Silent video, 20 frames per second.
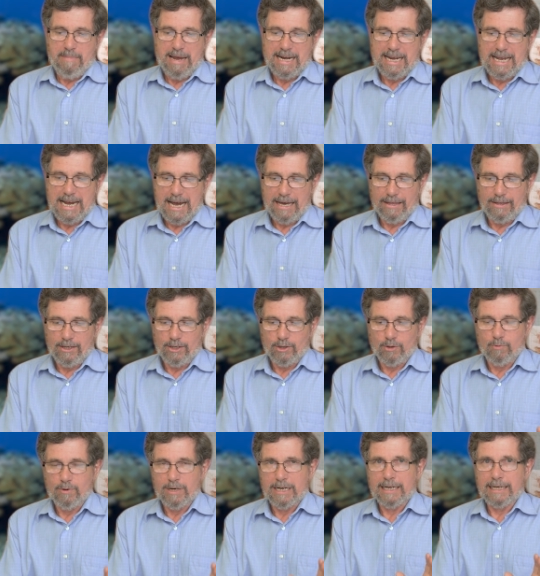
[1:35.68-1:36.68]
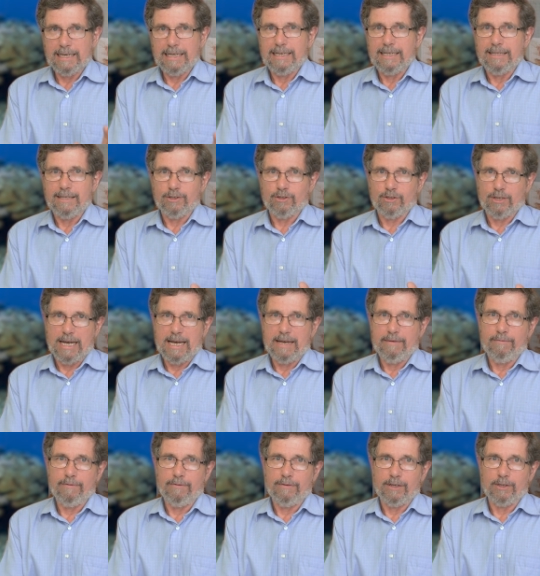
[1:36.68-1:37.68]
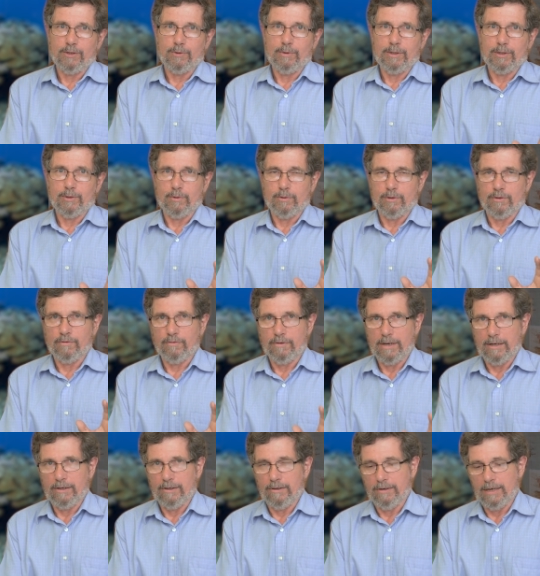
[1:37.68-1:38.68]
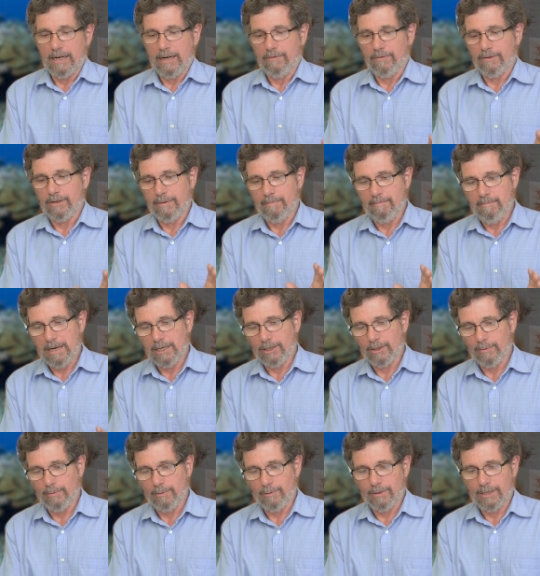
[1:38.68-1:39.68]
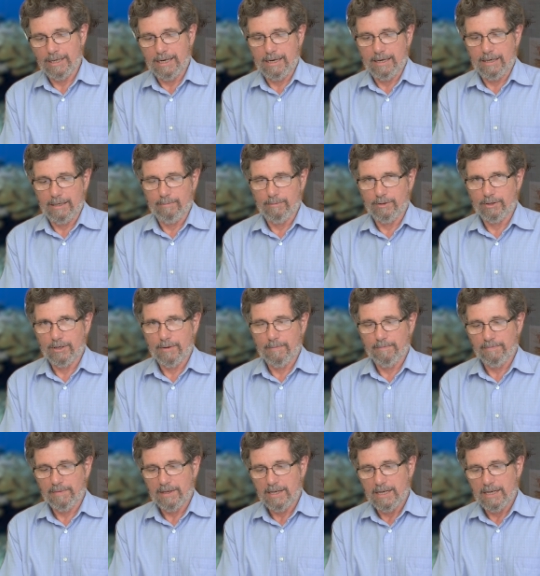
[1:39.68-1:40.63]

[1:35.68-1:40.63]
Many others were clearly the same fish, which was photographed multiple times.